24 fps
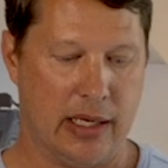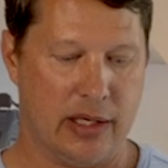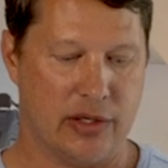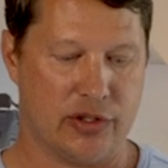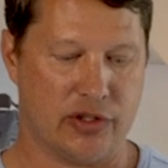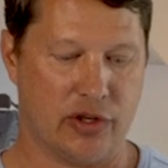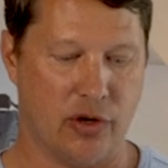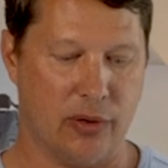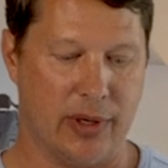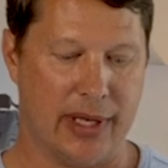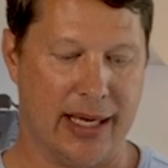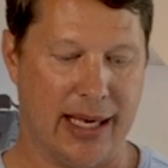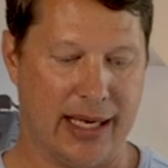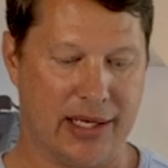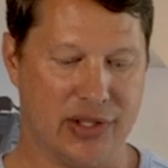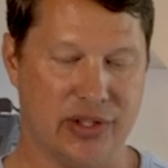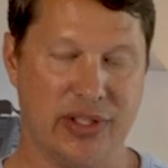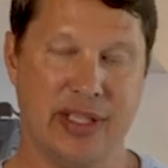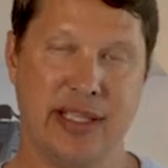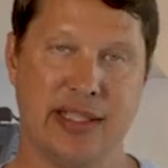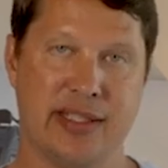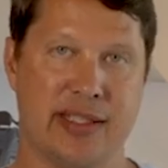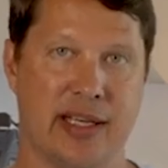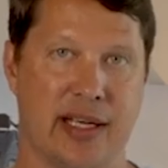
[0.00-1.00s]
so it
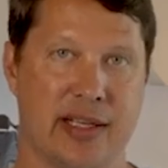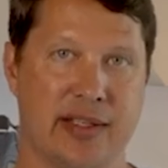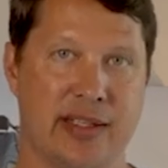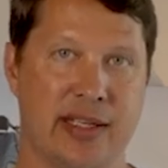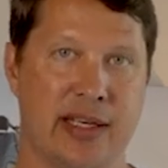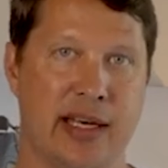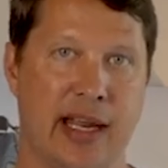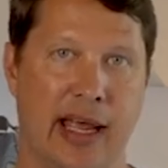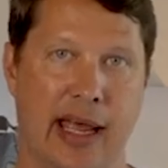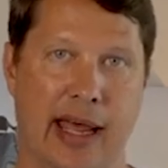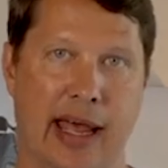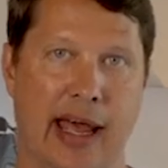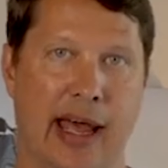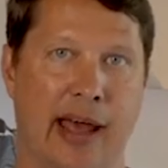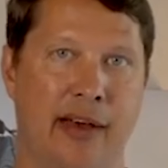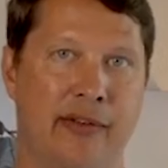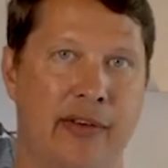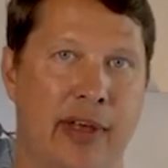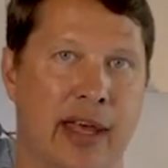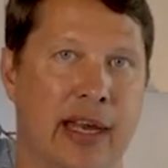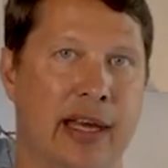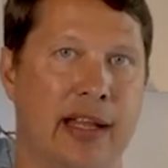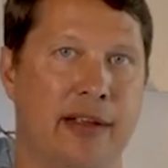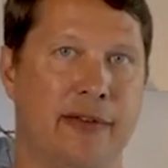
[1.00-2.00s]
actually doesn't
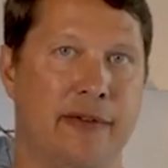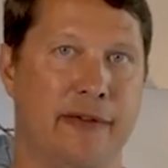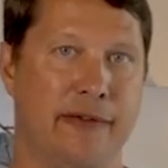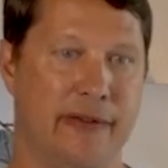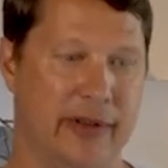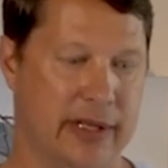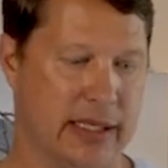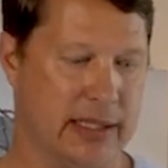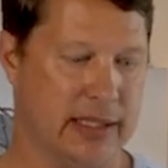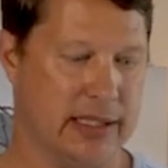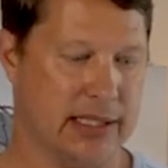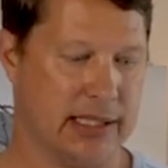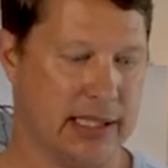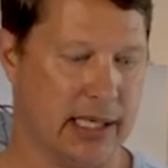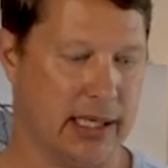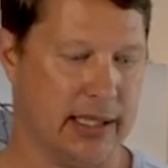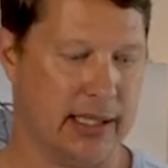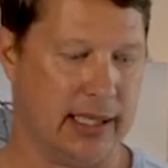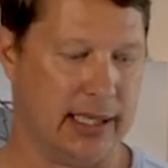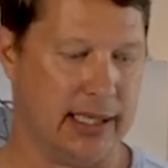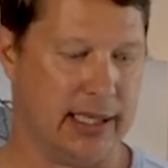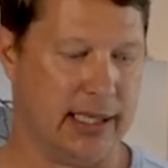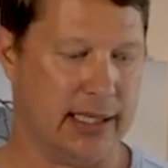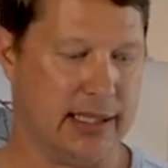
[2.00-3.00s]
have any fins
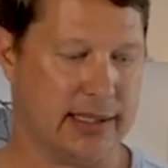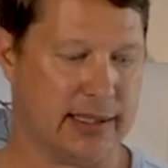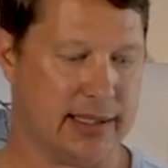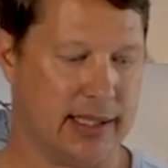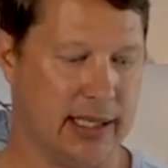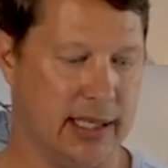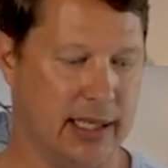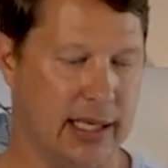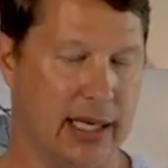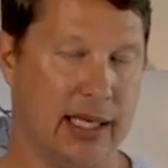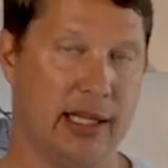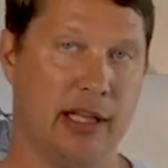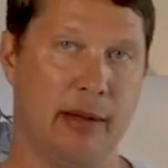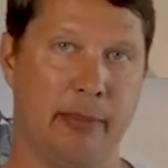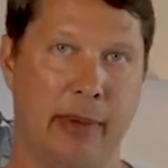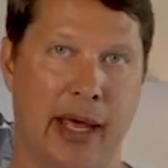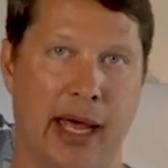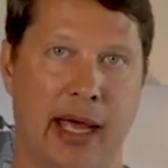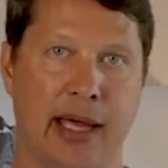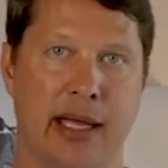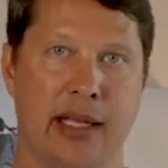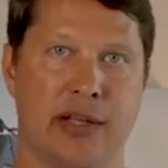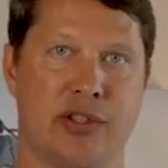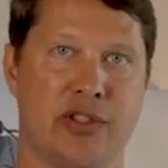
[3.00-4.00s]
on the heatsink in the
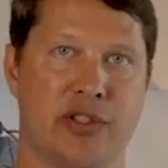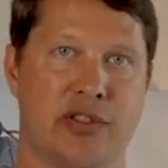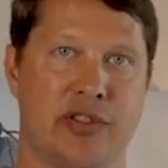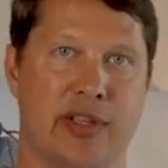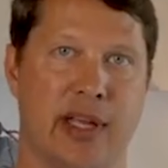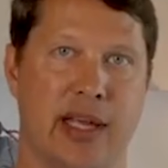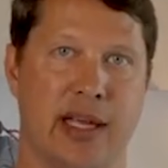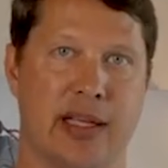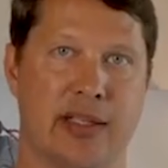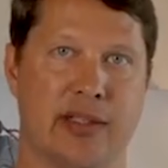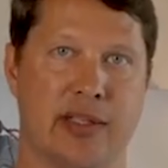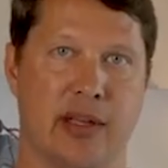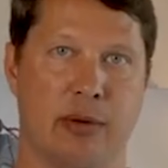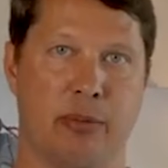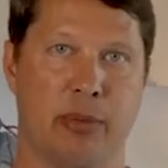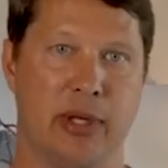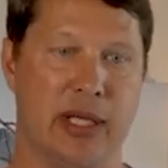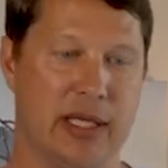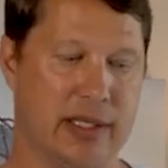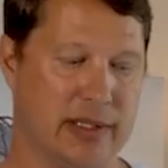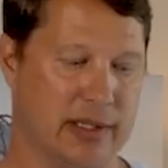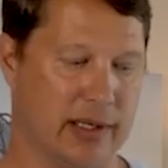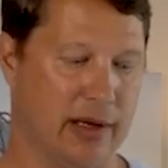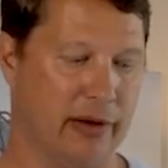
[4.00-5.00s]
back. It just has a
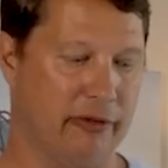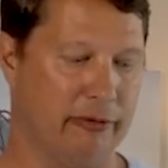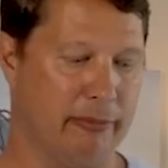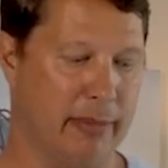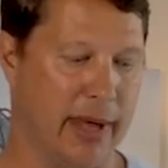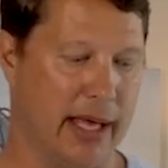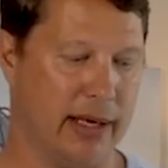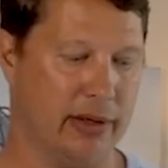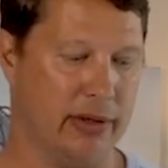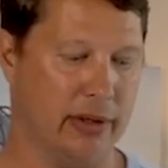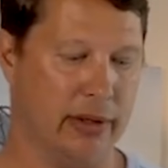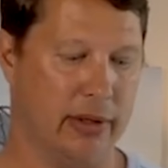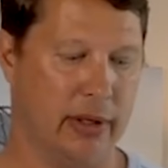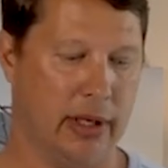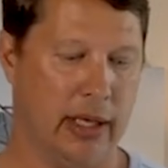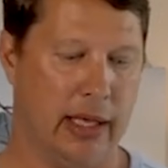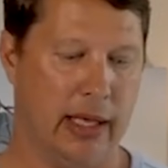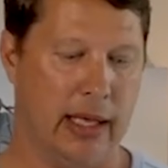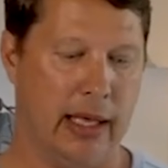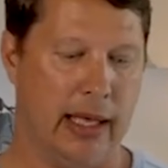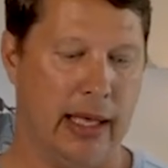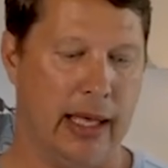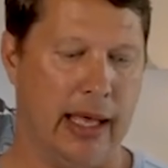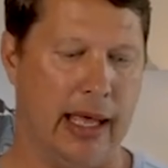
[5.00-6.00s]
piece of metal,
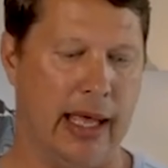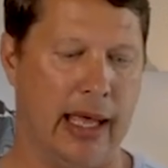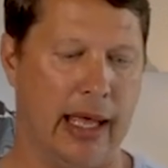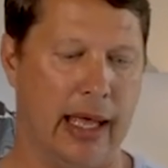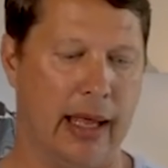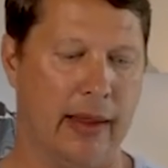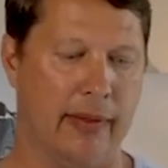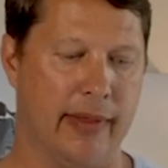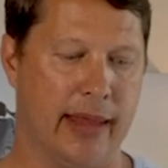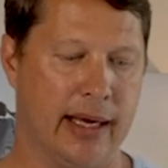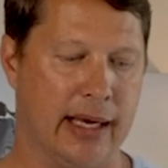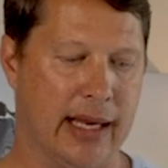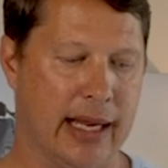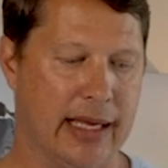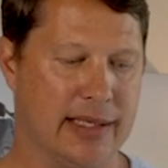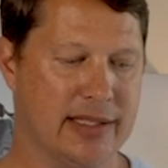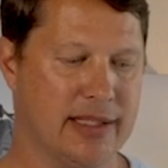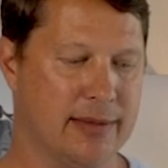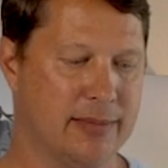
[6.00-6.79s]
and then it has